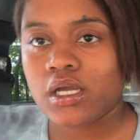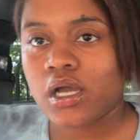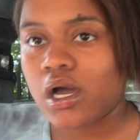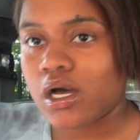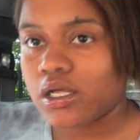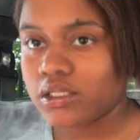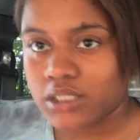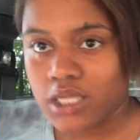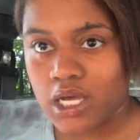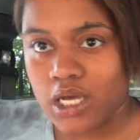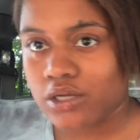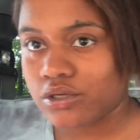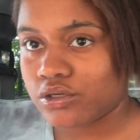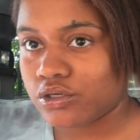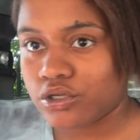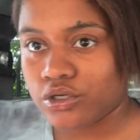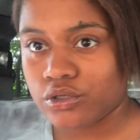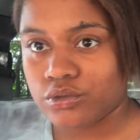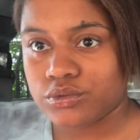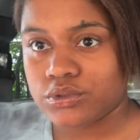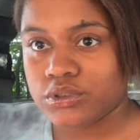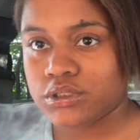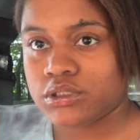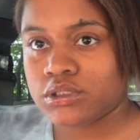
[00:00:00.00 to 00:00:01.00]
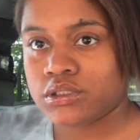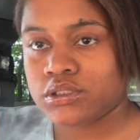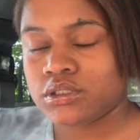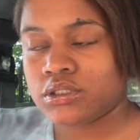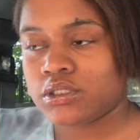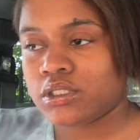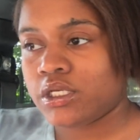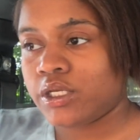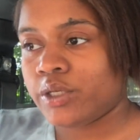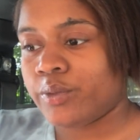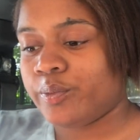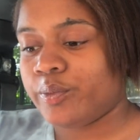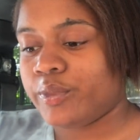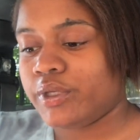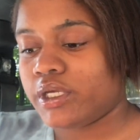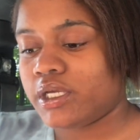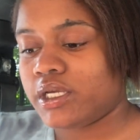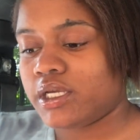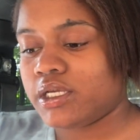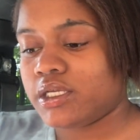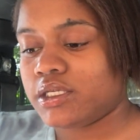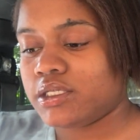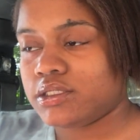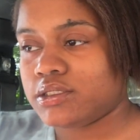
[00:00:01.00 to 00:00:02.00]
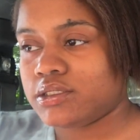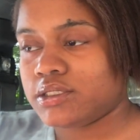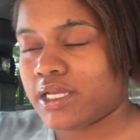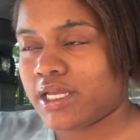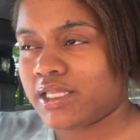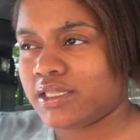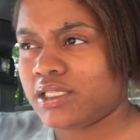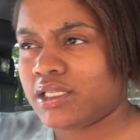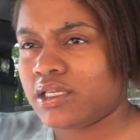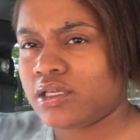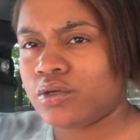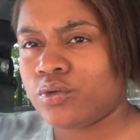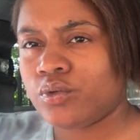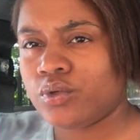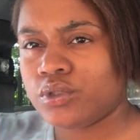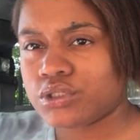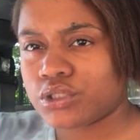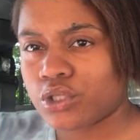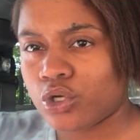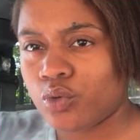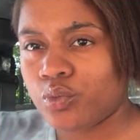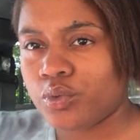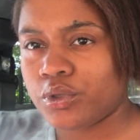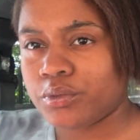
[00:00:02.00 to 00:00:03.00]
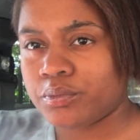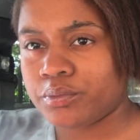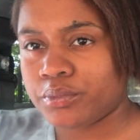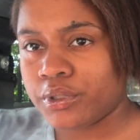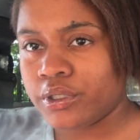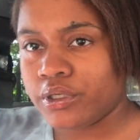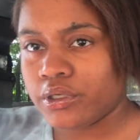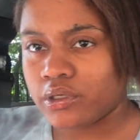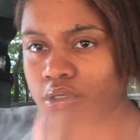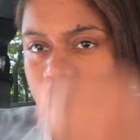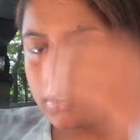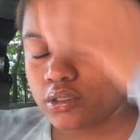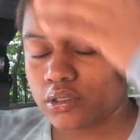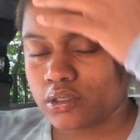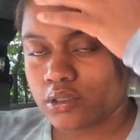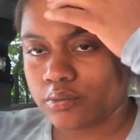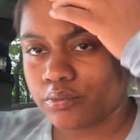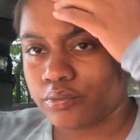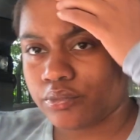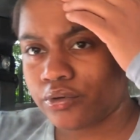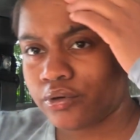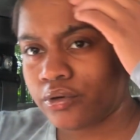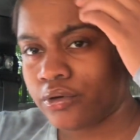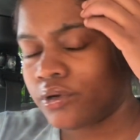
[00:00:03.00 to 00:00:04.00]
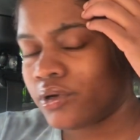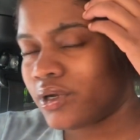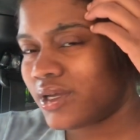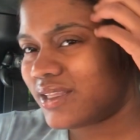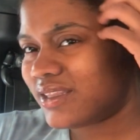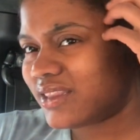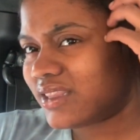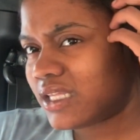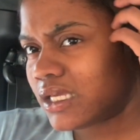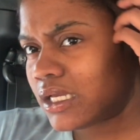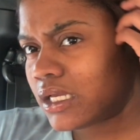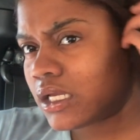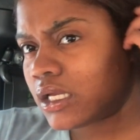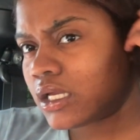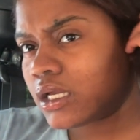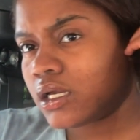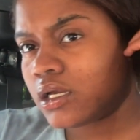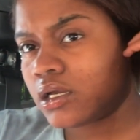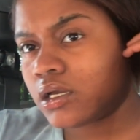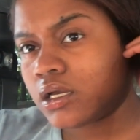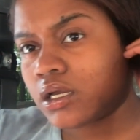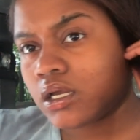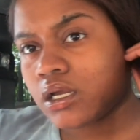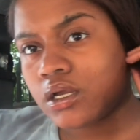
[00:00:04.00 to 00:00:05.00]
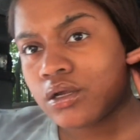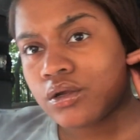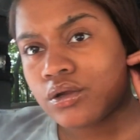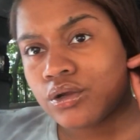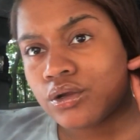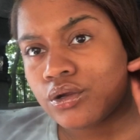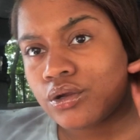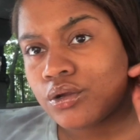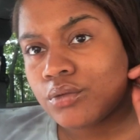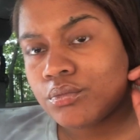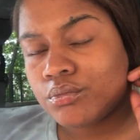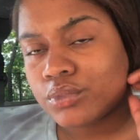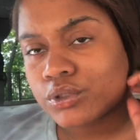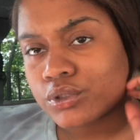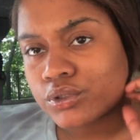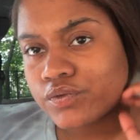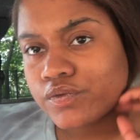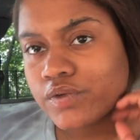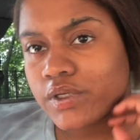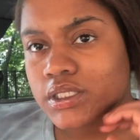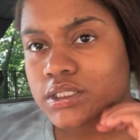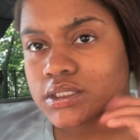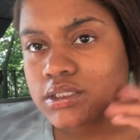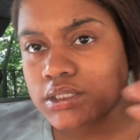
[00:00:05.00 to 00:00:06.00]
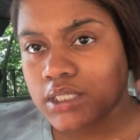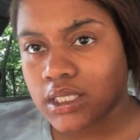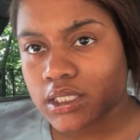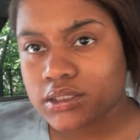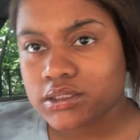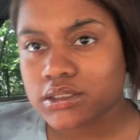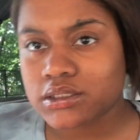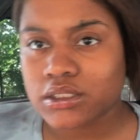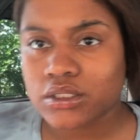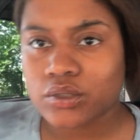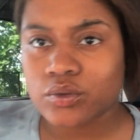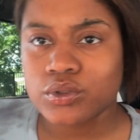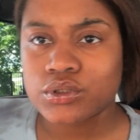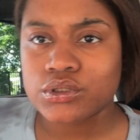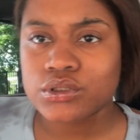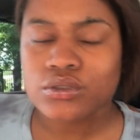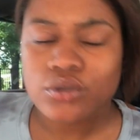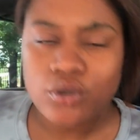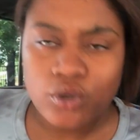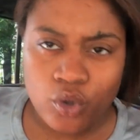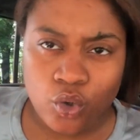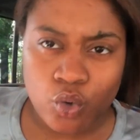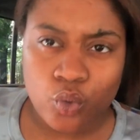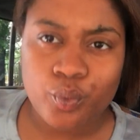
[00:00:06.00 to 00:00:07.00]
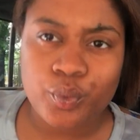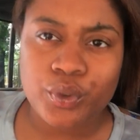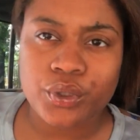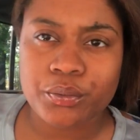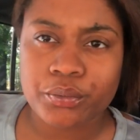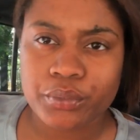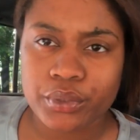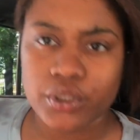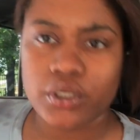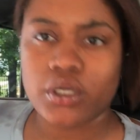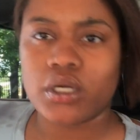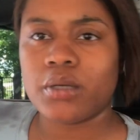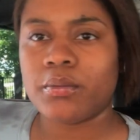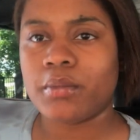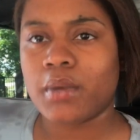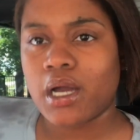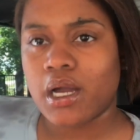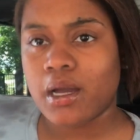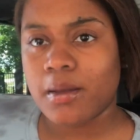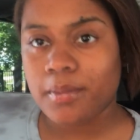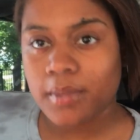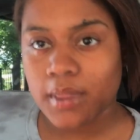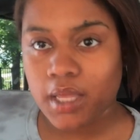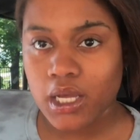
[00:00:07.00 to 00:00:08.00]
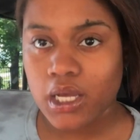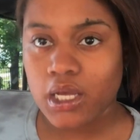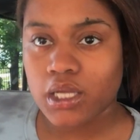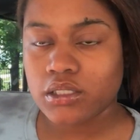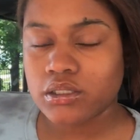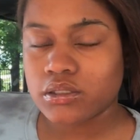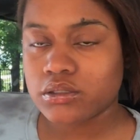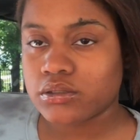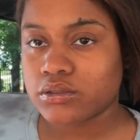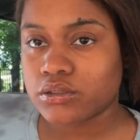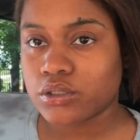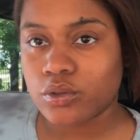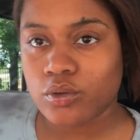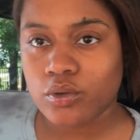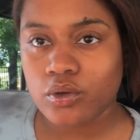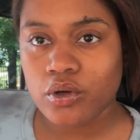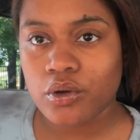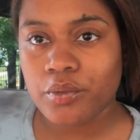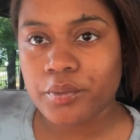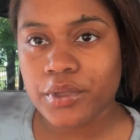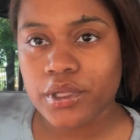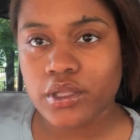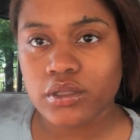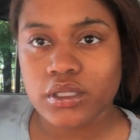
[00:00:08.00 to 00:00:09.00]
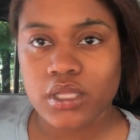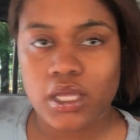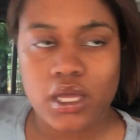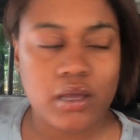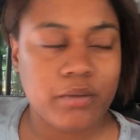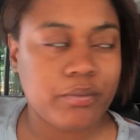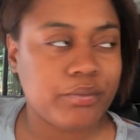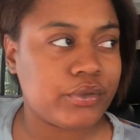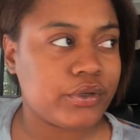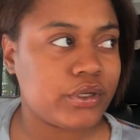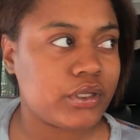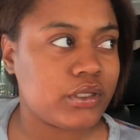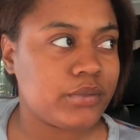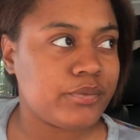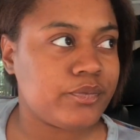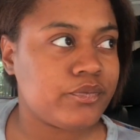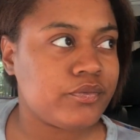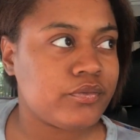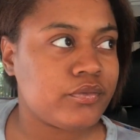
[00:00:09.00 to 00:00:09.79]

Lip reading: a lot of notes, because I think it was open book. I think blue face testing was open book. Don't quote me on that, but